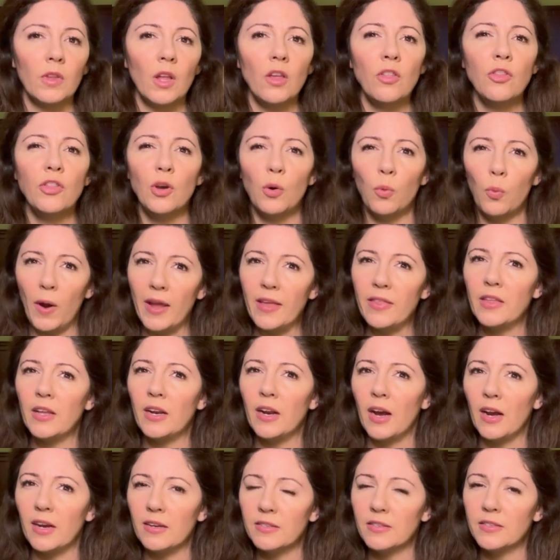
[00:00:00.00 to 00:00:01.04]
the way that
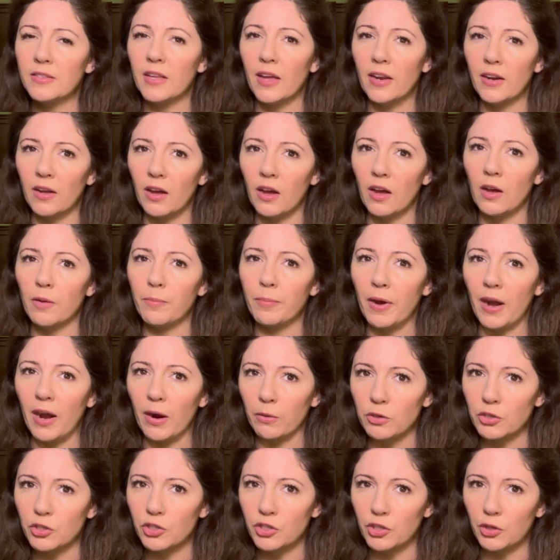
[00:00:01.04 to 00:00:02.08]
I set up
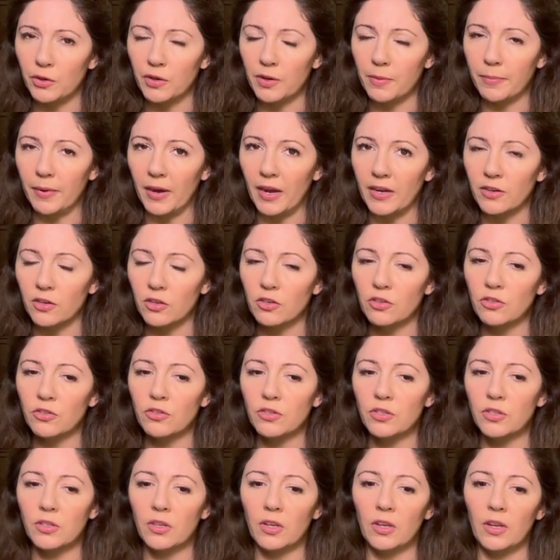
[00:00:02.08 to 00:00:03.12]
our student
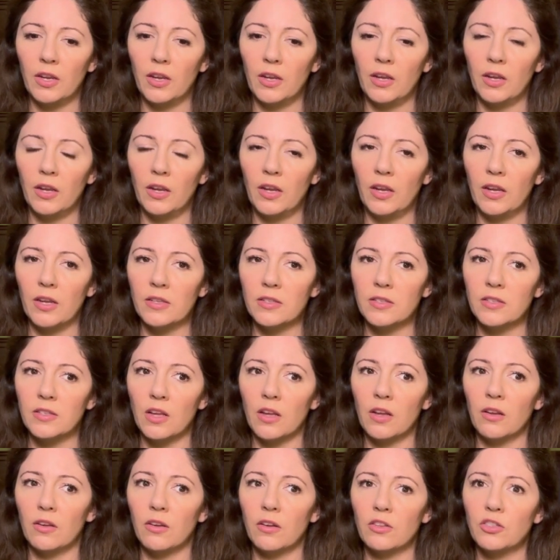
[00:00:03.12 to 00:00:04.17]
binders is
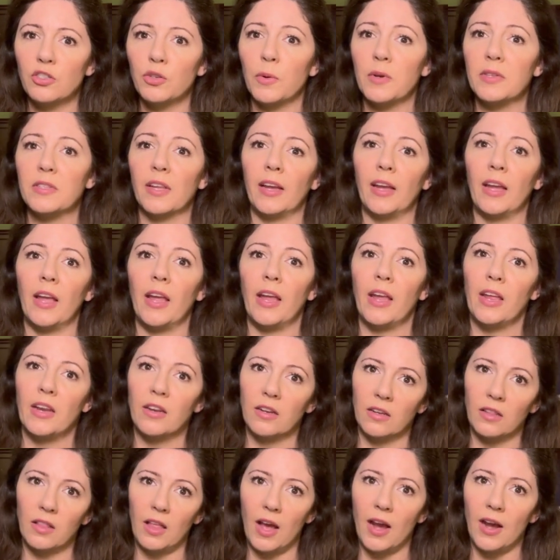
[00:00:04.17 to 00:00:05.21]
so it's like an
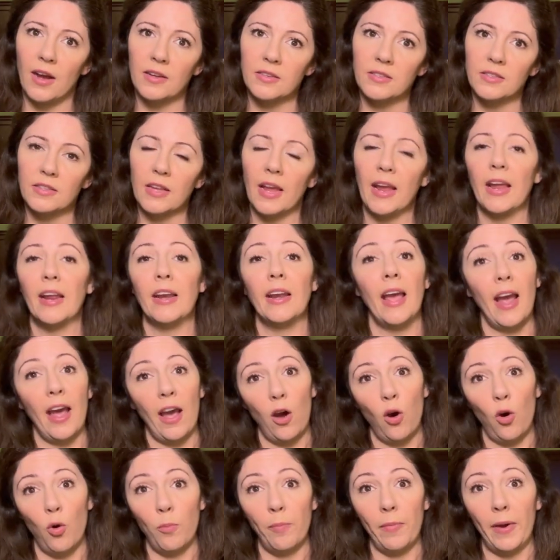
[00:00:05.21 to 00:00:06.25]
in-class and
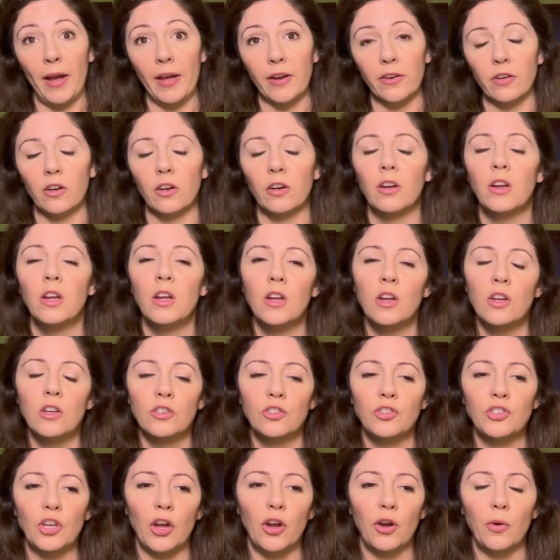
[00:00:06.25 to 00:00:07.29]
at-home binder.
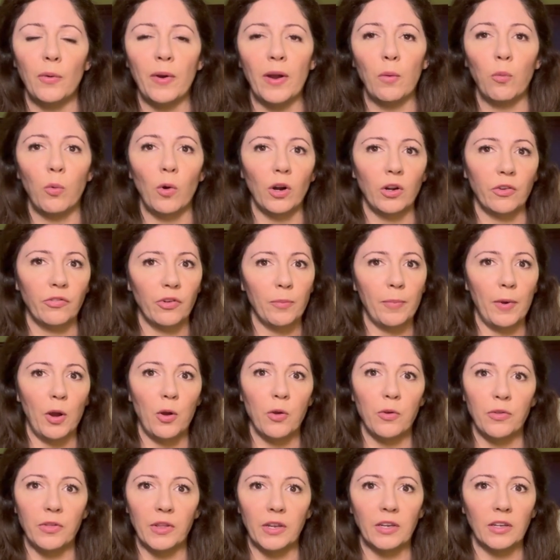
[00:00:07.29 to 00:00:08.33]
So it worked for
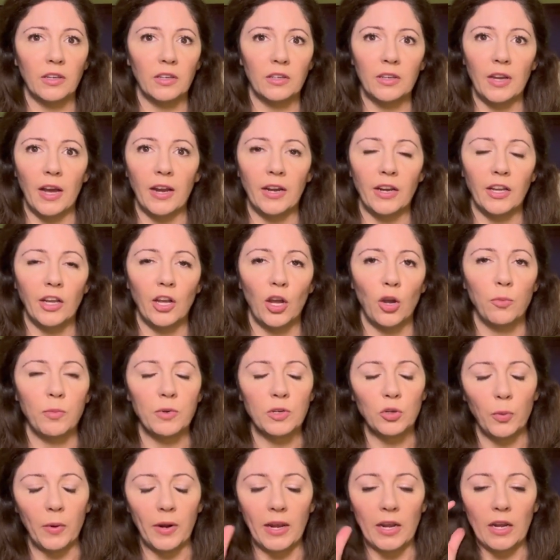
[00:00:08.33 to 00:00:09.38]
both and could kind of go
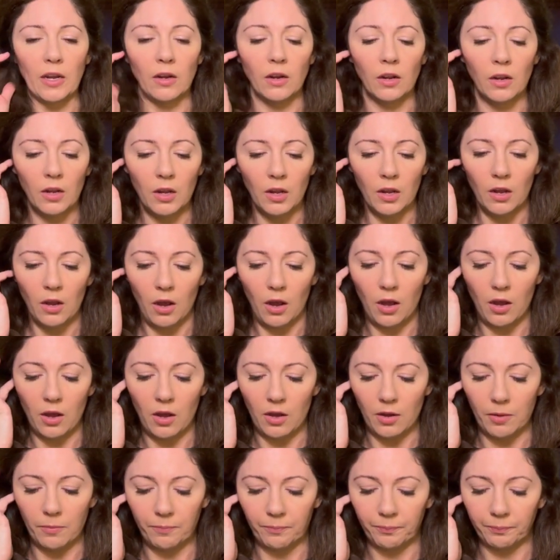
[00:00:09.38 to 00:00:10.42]
between.
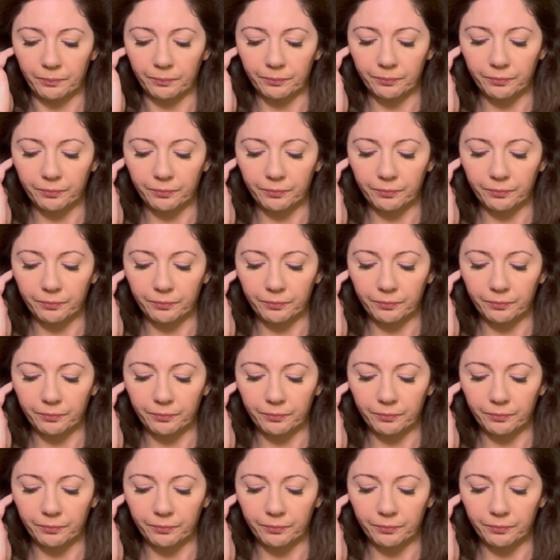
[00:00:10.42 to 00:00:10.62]
Um,